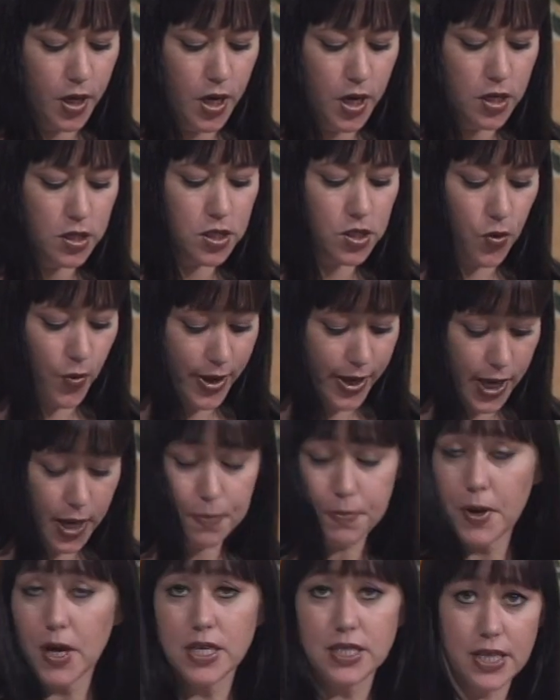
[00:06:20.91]
So I
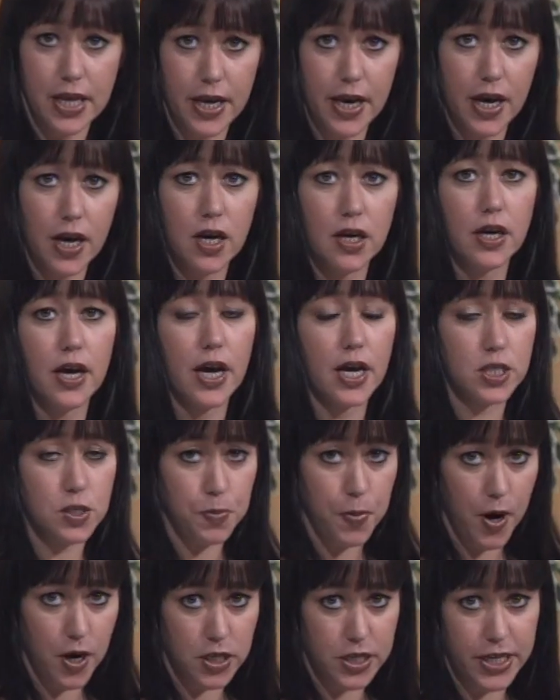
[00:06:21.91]
kept Isaiah. Ex
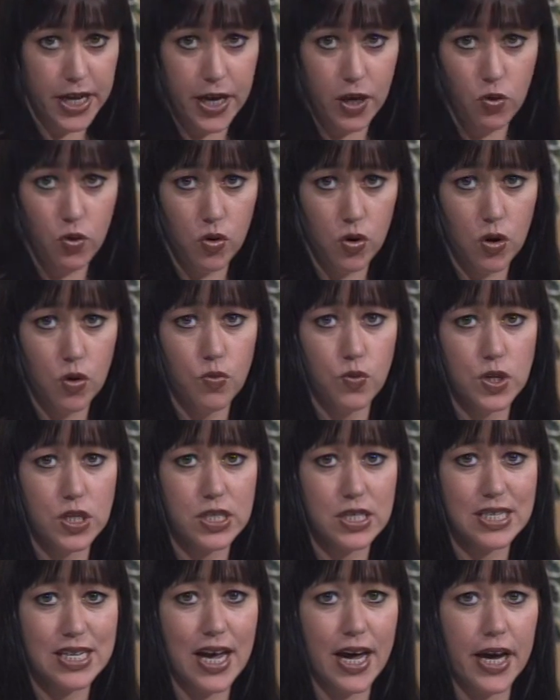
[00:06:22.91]
parte order was
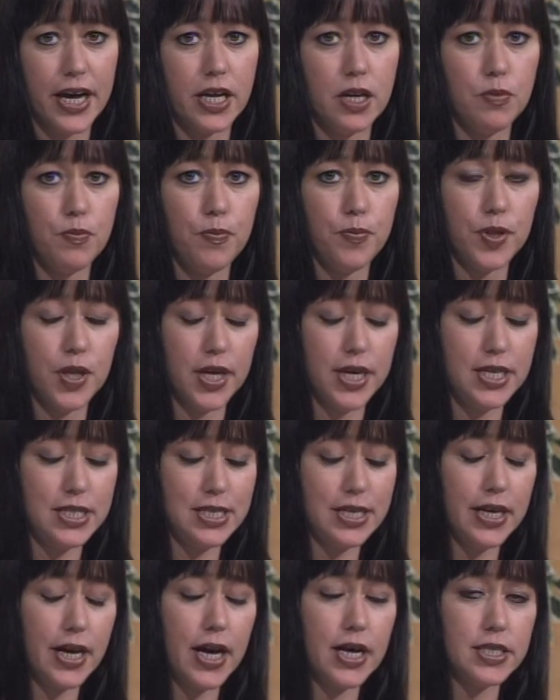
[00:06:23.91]
signed,
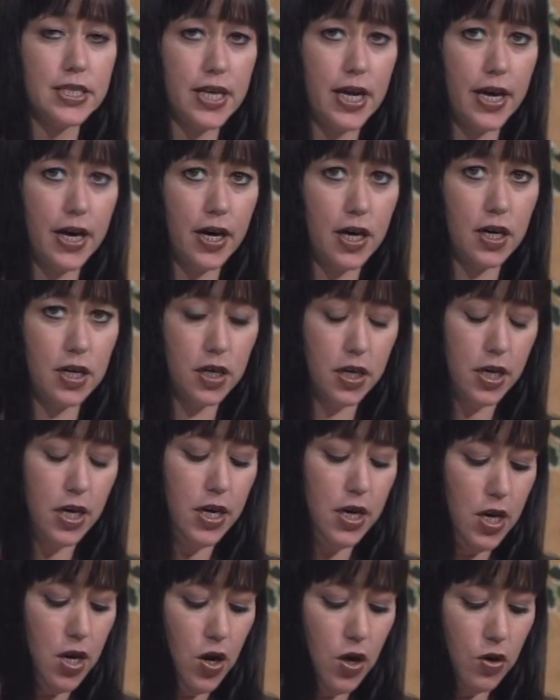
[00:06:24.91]
placing Isaiah,
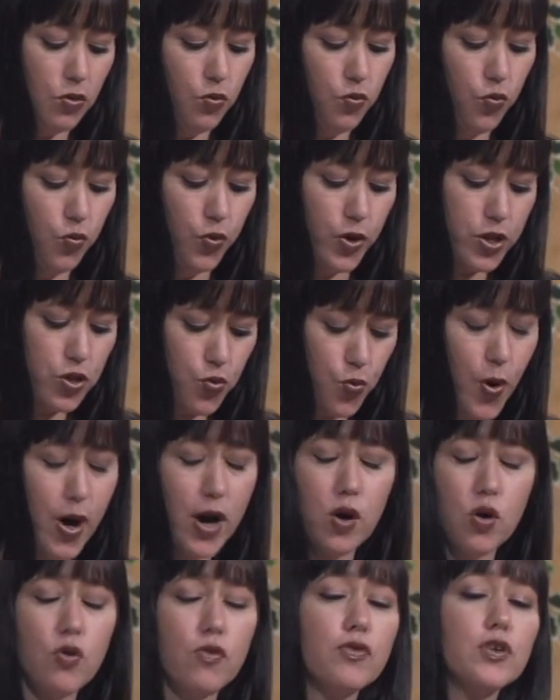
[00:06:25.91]
which
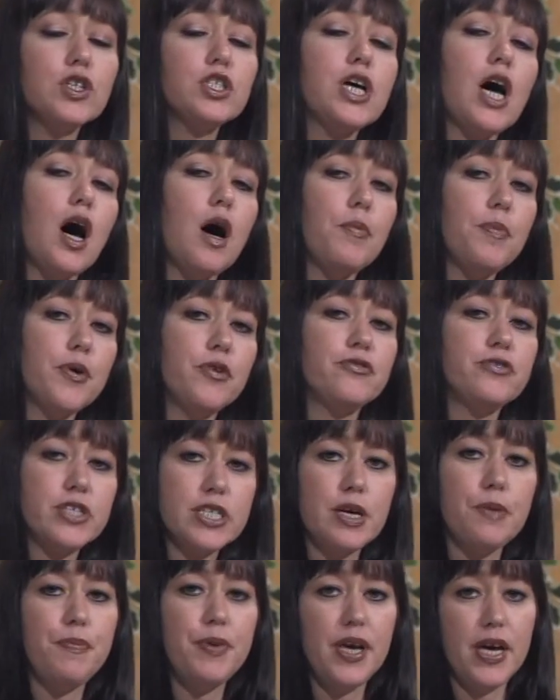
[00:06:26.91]
went over top of
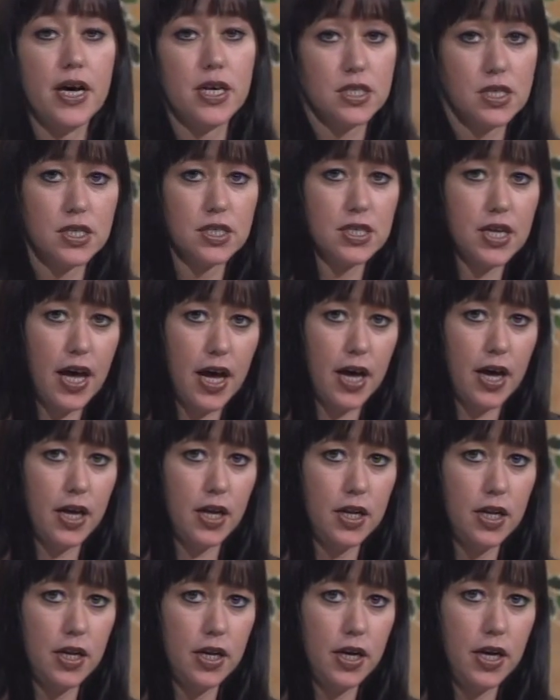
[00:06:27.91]
CPS's
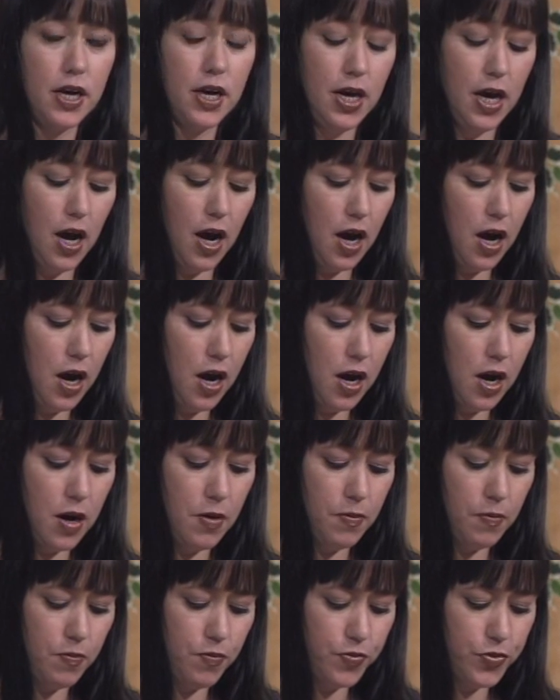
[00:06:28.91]
head.
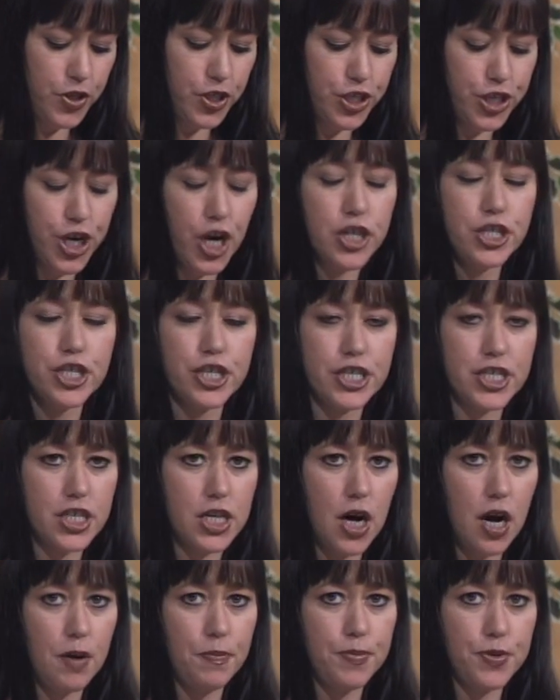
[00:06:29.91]
The judge
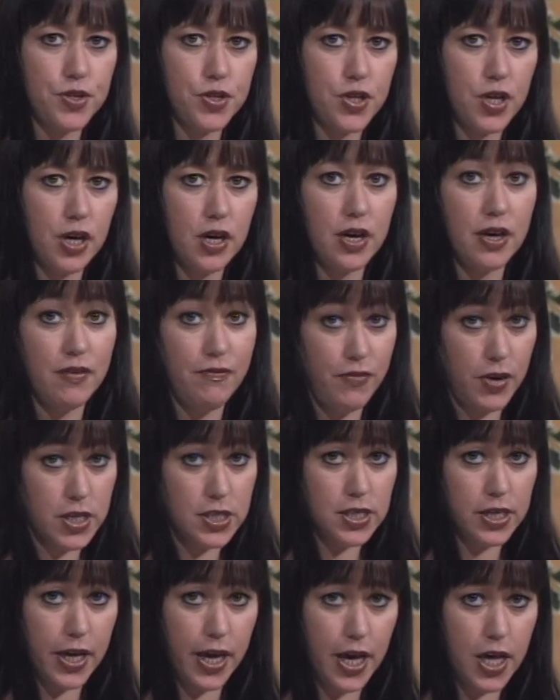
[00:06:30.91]
stopped the
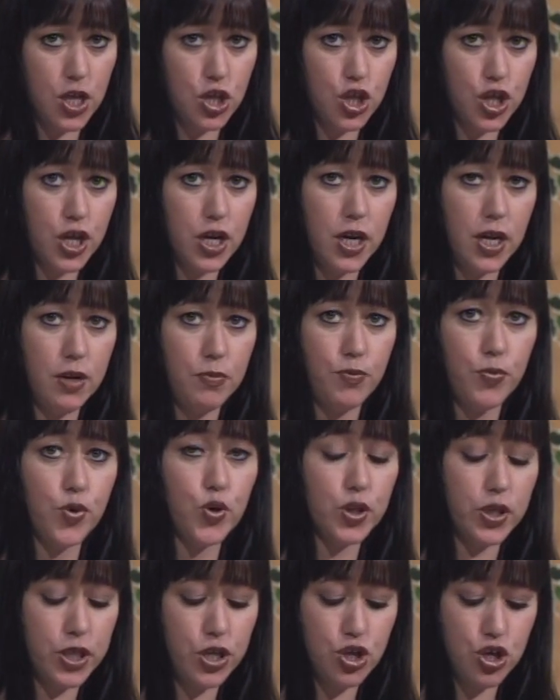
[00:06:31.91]
investigation and
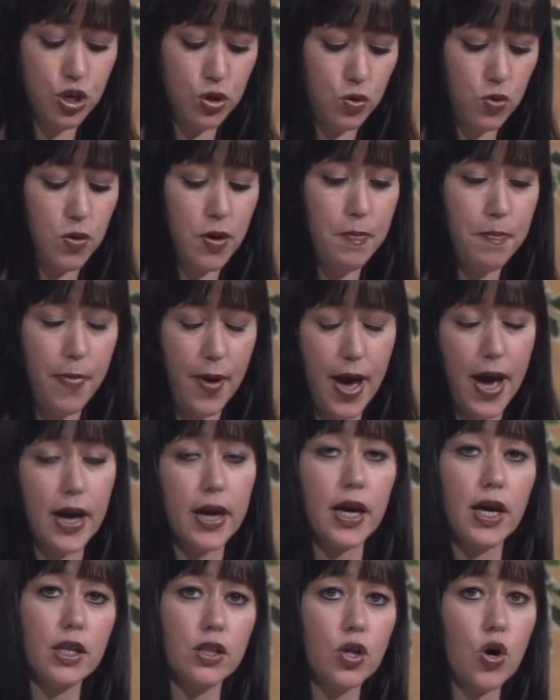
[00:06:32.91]
put the children
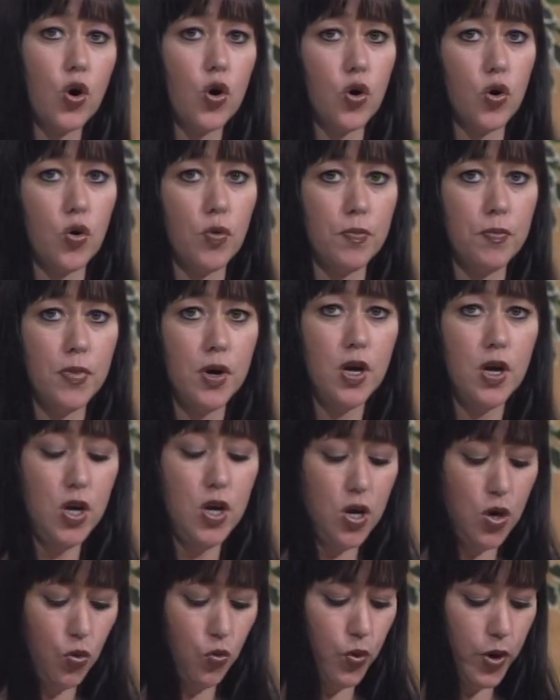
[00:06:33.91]
back in the home
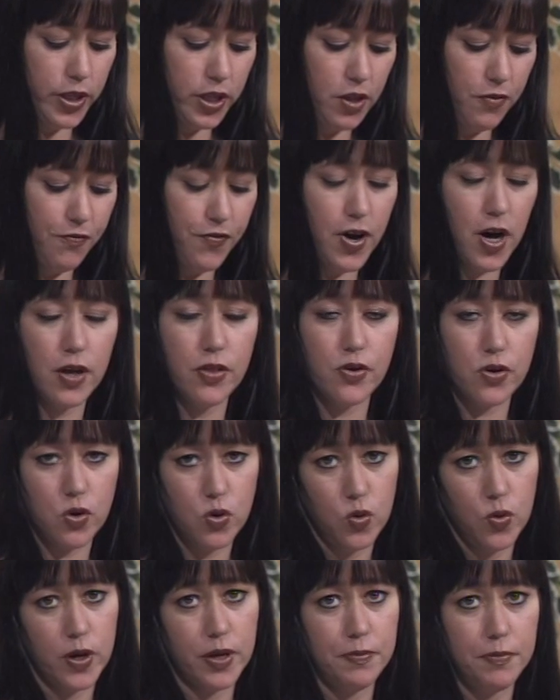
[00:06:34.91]
with the father
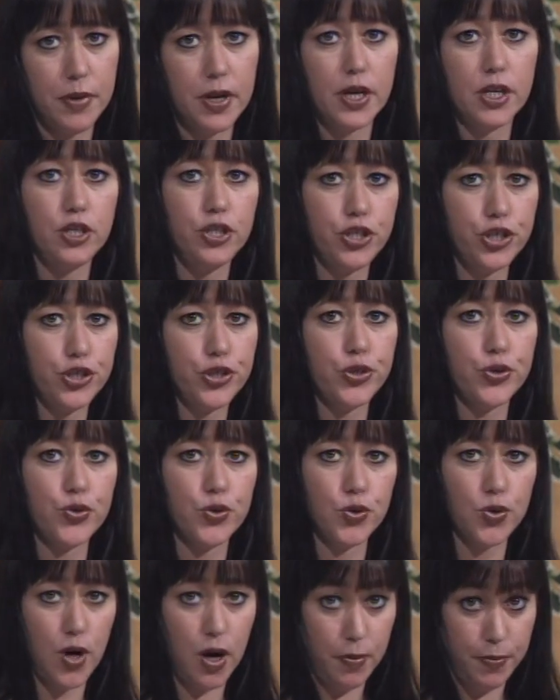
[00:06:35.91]
who admitted
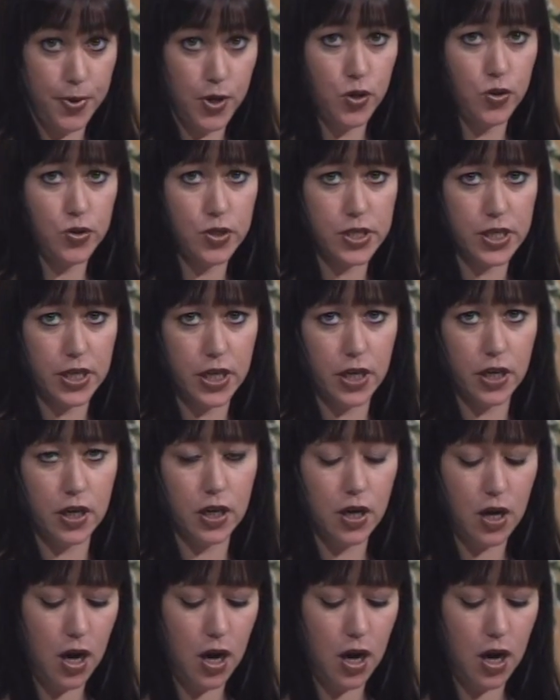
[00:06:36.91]
to abusing